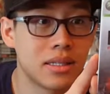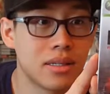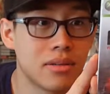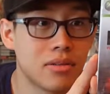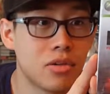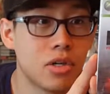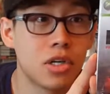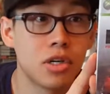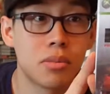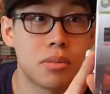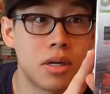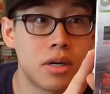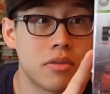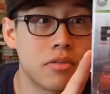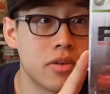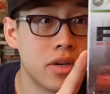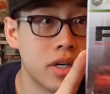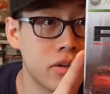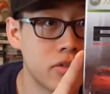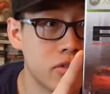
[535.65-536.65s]
One of my
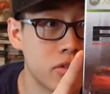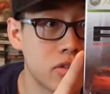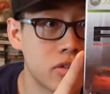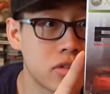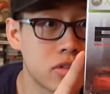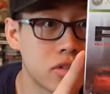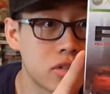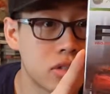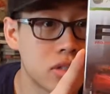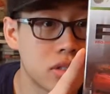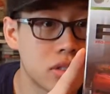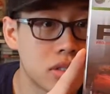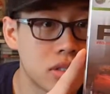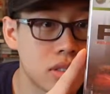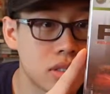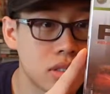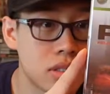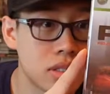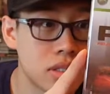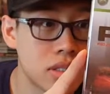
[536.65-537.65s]
favorites.
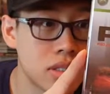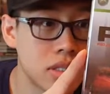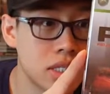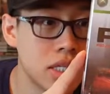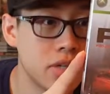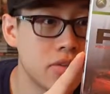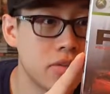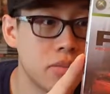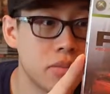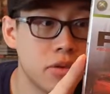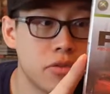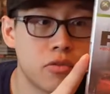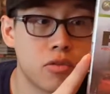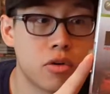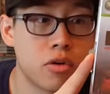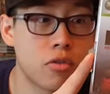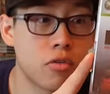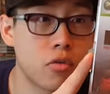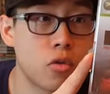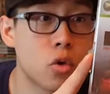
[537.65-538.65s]
Even
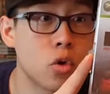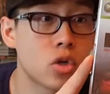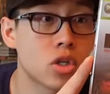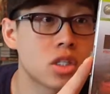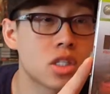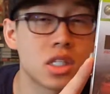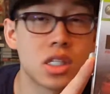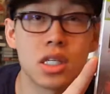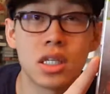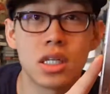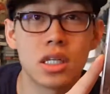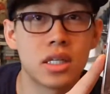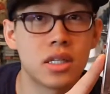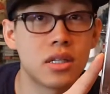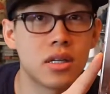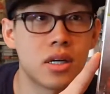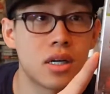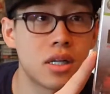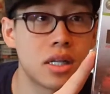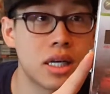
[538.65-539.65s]
before Forza and
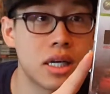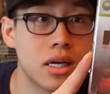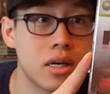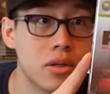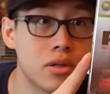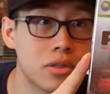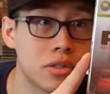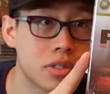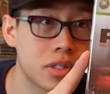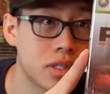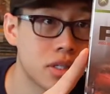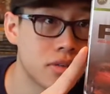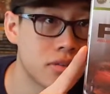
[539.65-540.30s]
all that other stuff,